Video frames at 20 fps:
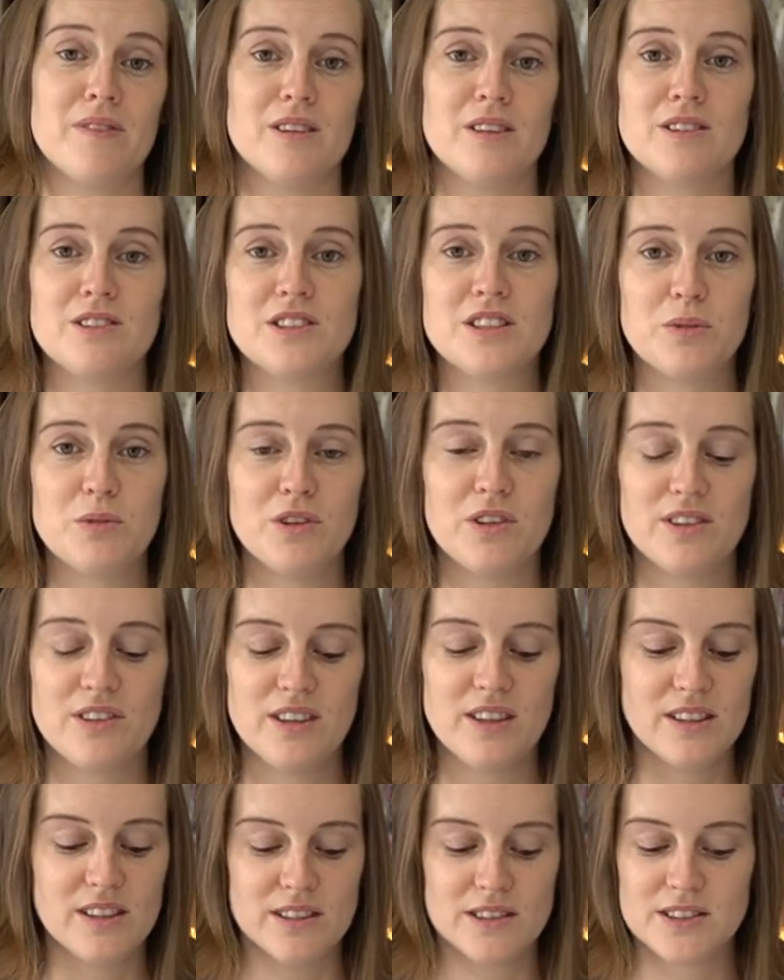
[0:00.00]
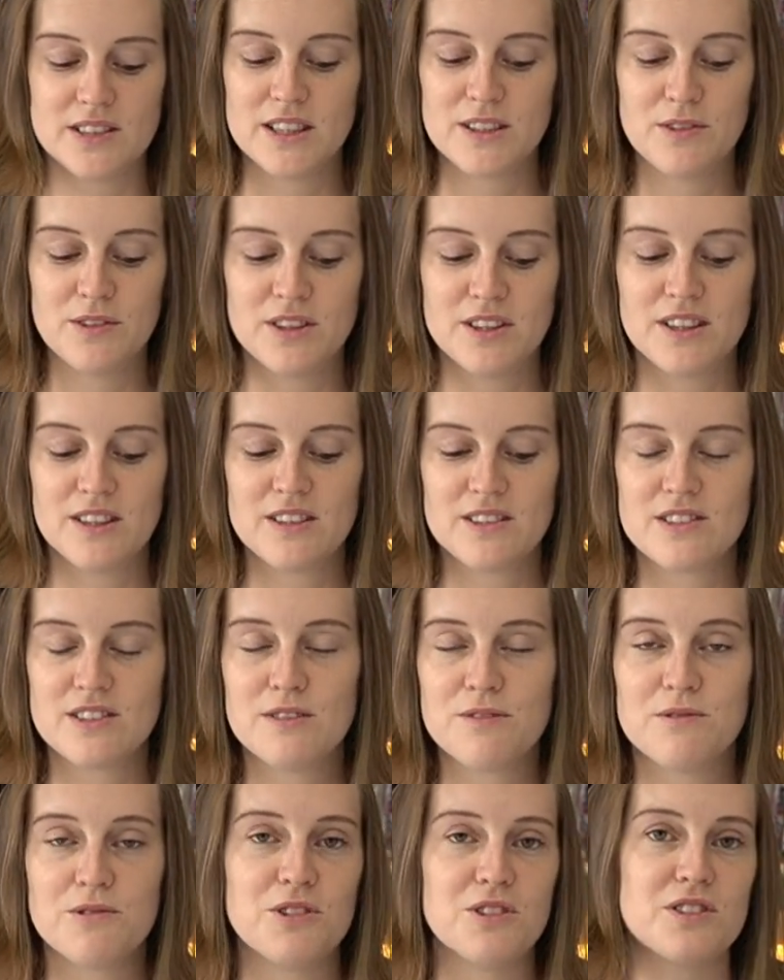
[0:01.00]
and see what you think and see if you think there's a
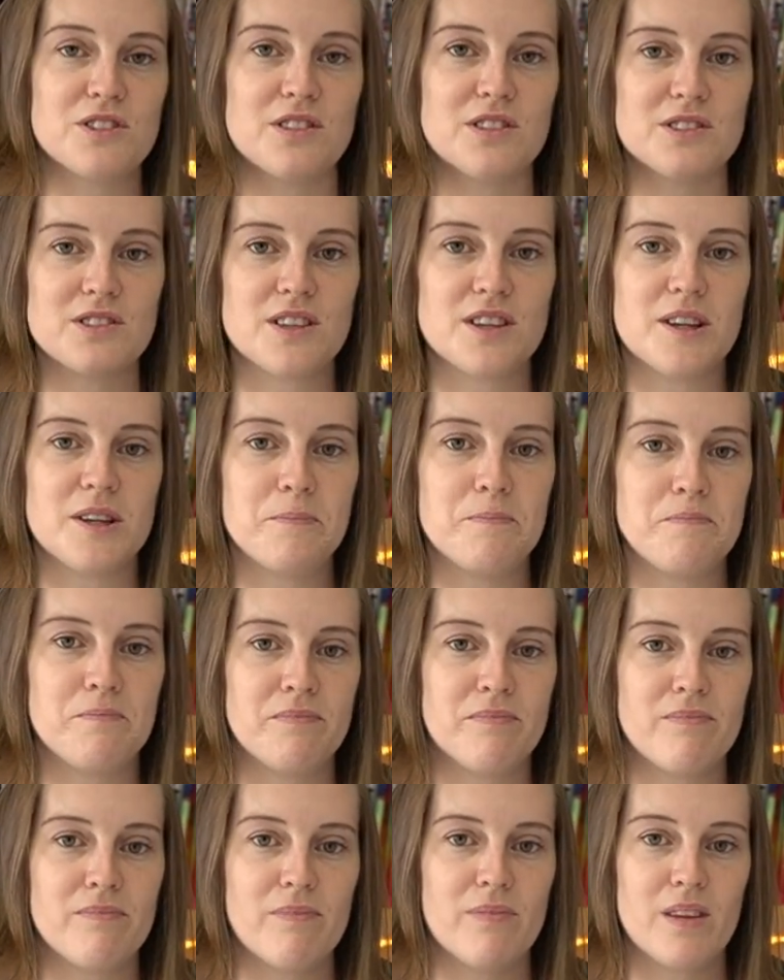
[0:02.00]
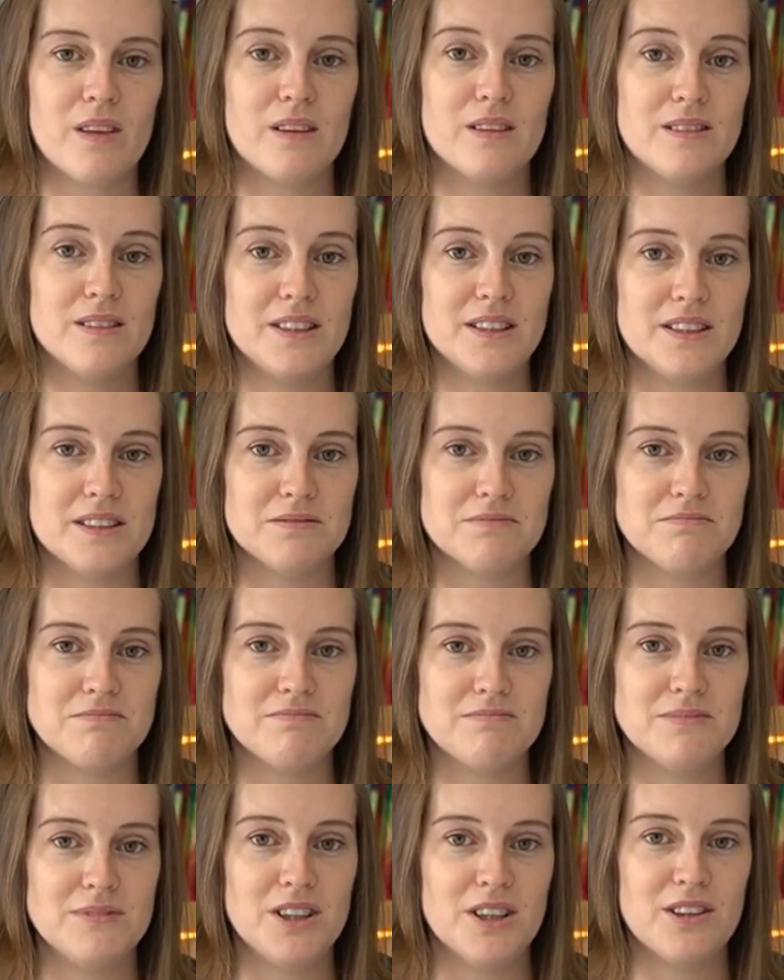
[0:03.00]
difference because um, yeah
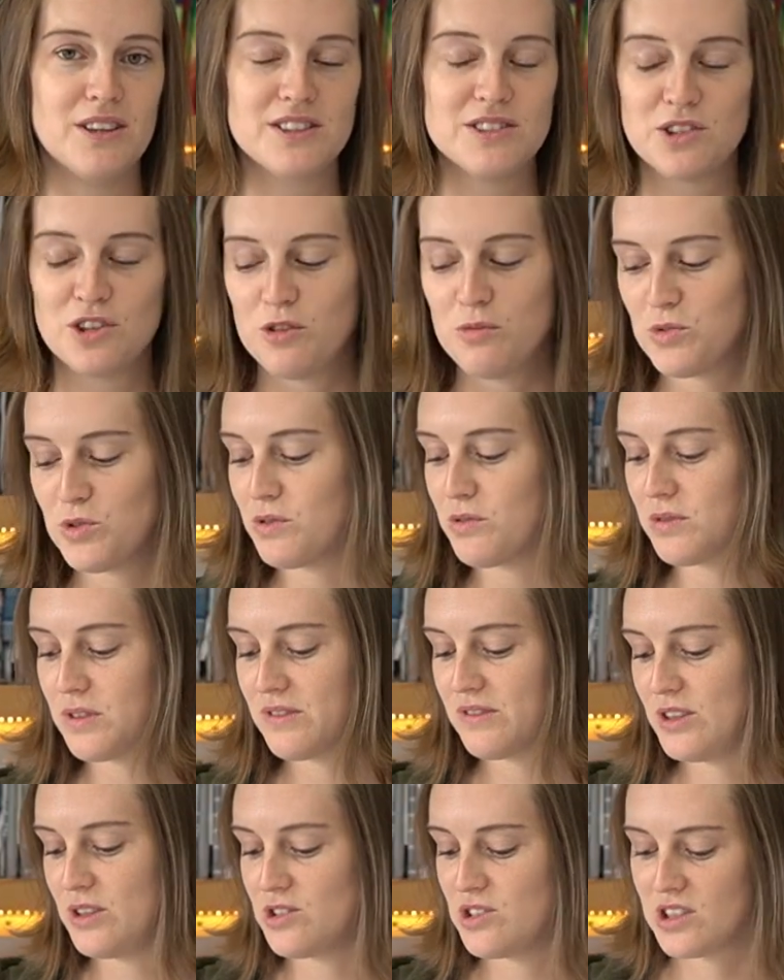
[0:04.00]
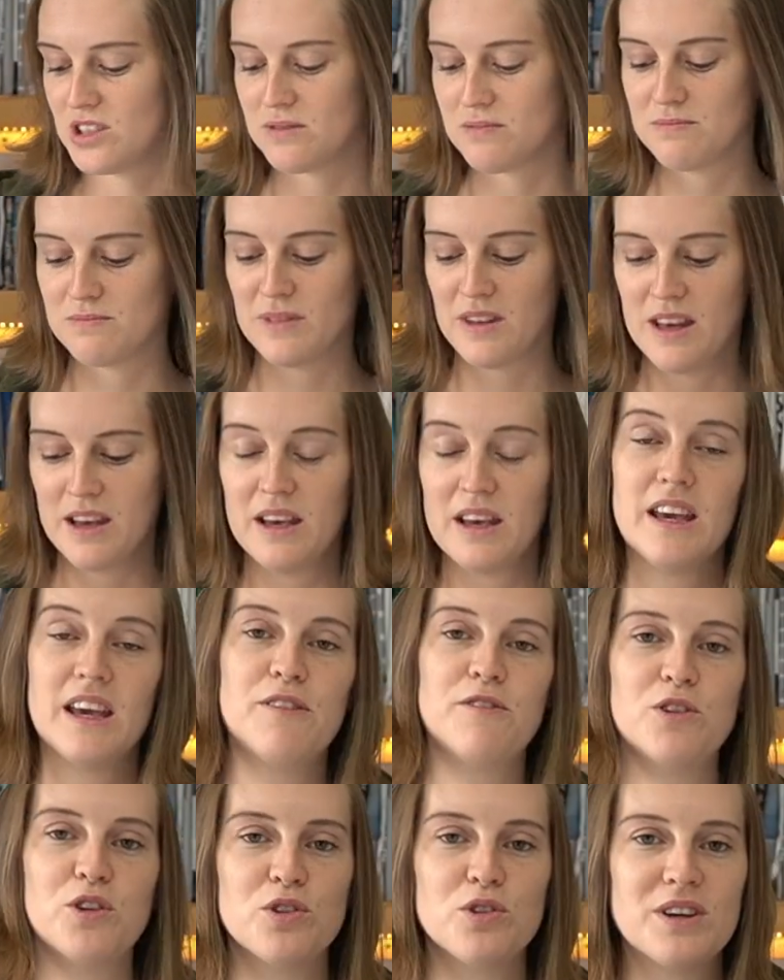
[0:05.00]
you know that's an option for the future
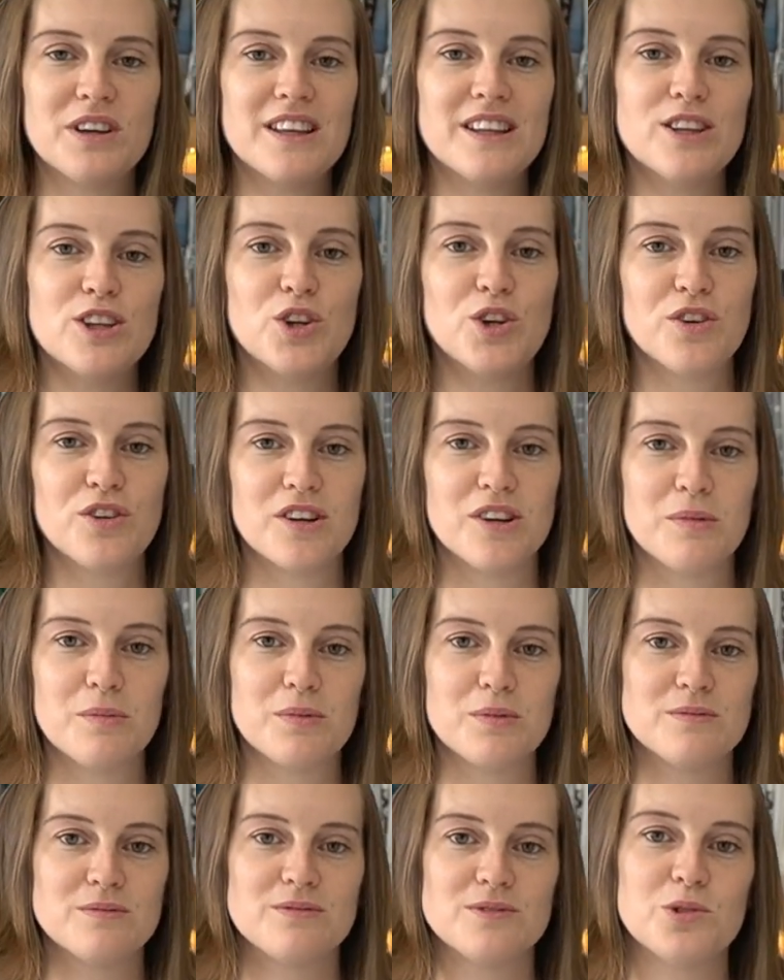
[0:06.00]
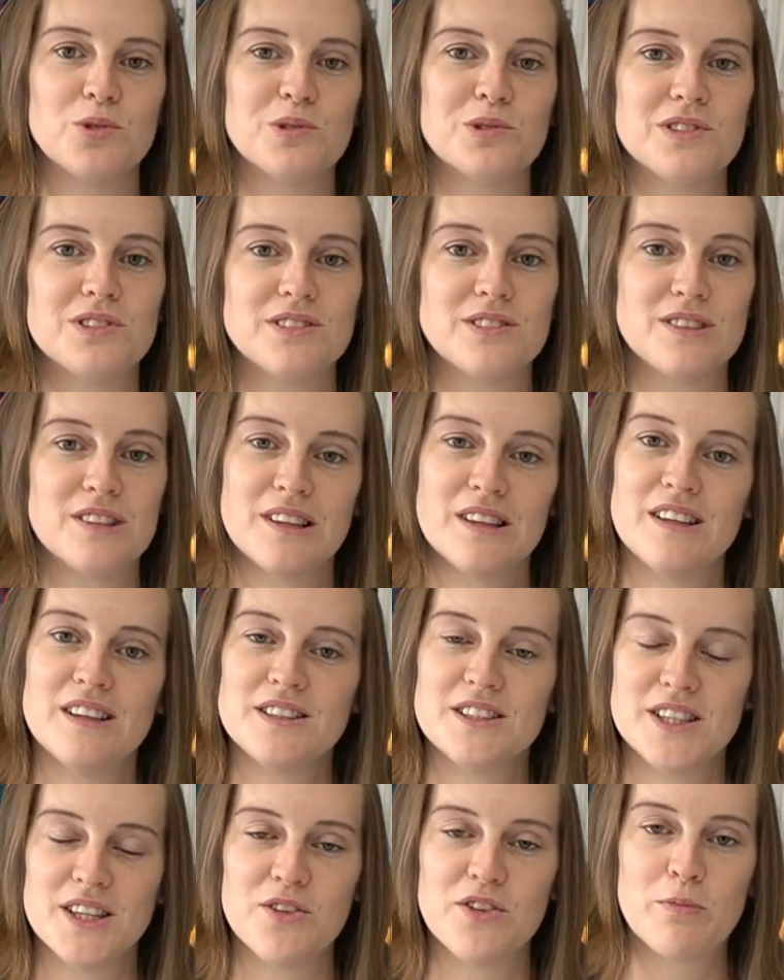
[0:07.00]
if you're in europe of course
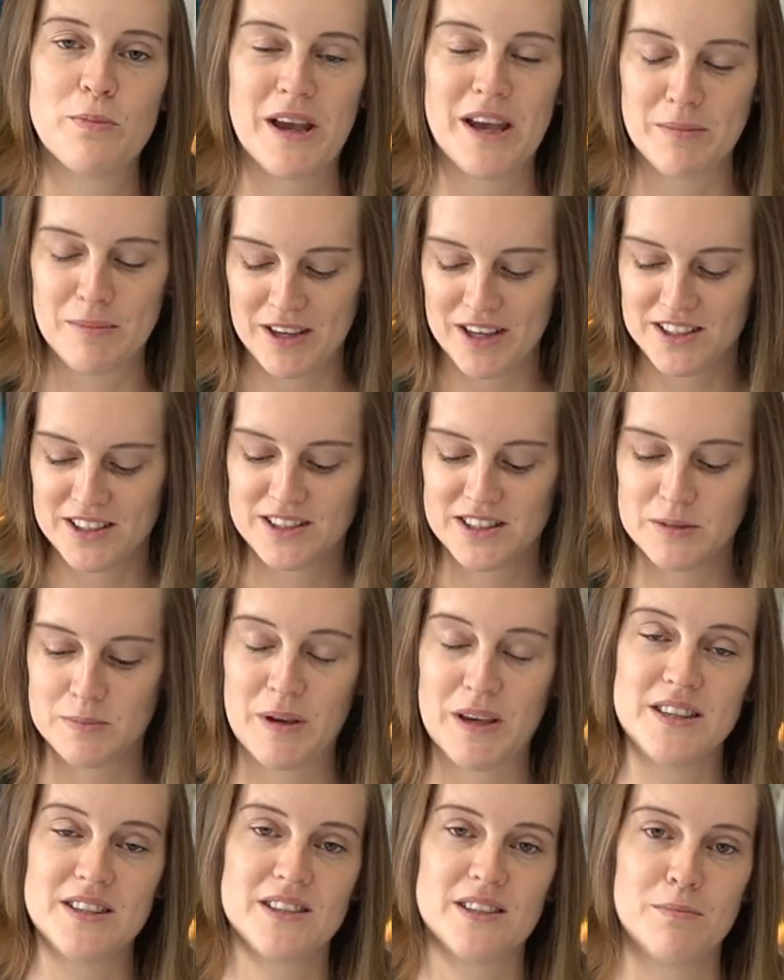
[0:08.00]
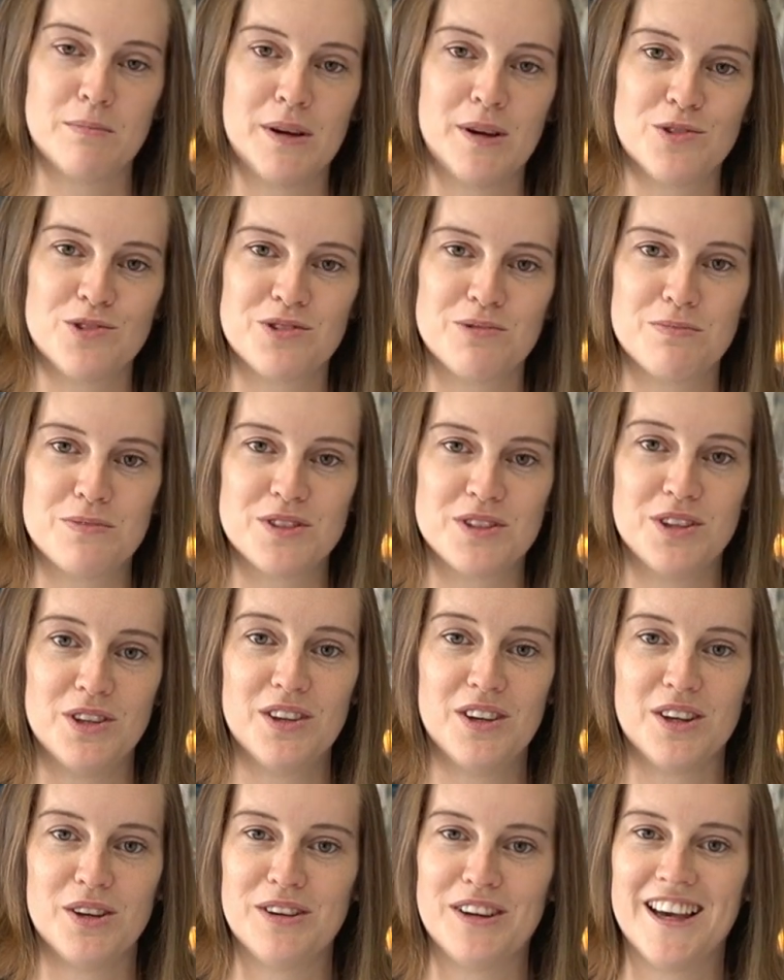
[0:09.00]
Serial Bagmakers is based in belgium so
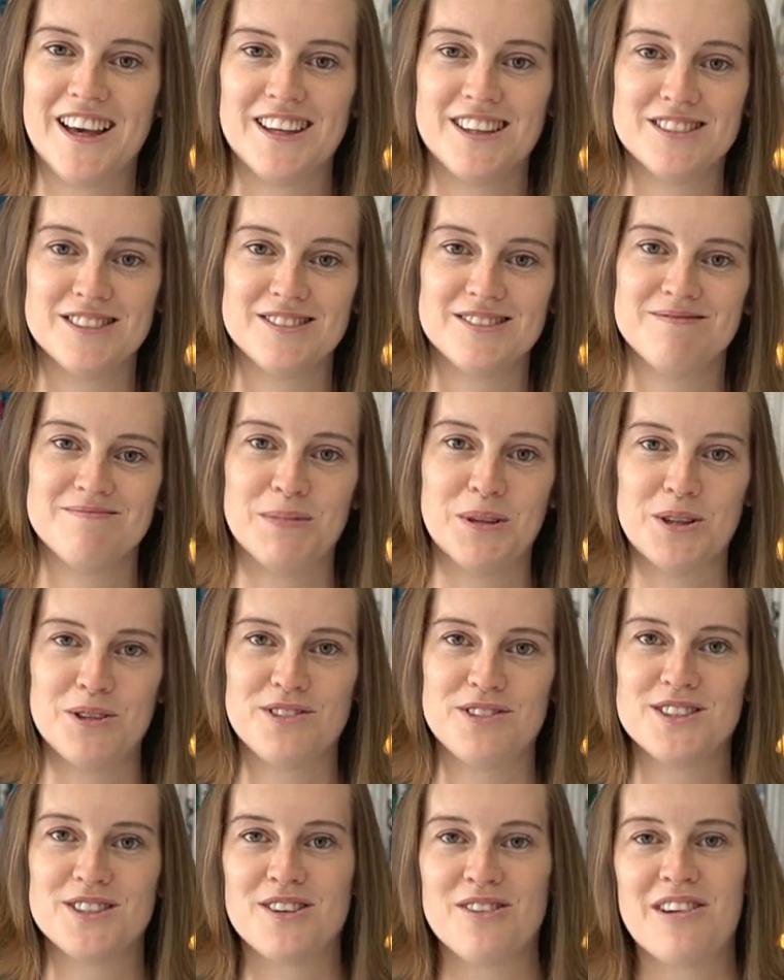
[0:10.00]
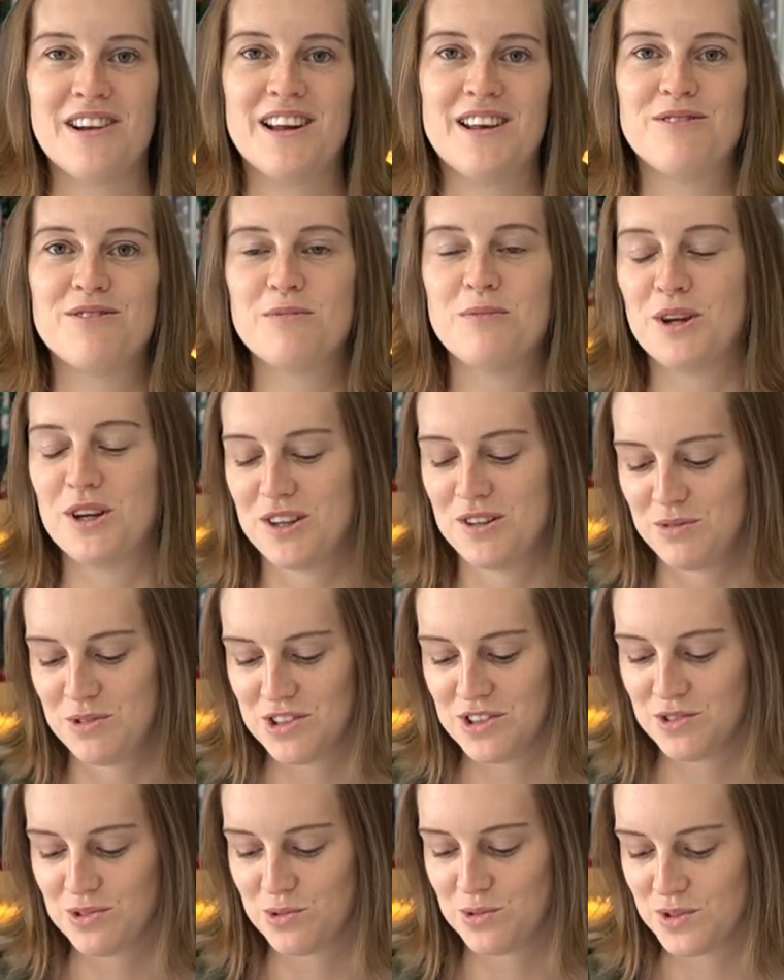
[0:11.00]
you can go ahead and purchase directly from her
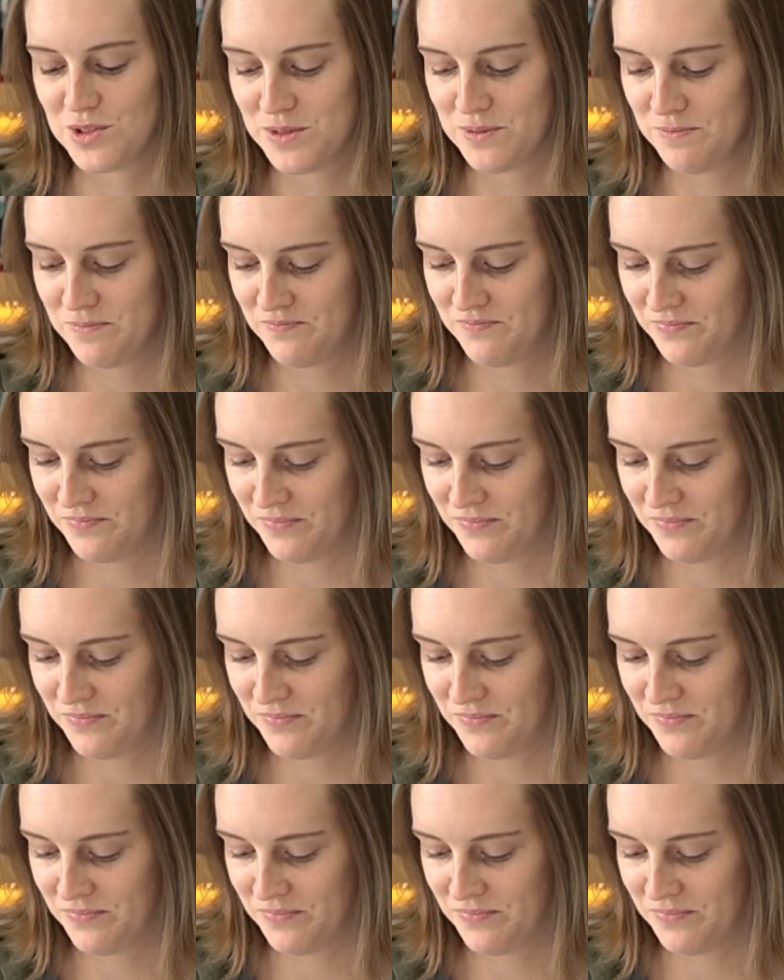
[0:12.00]
which is awesome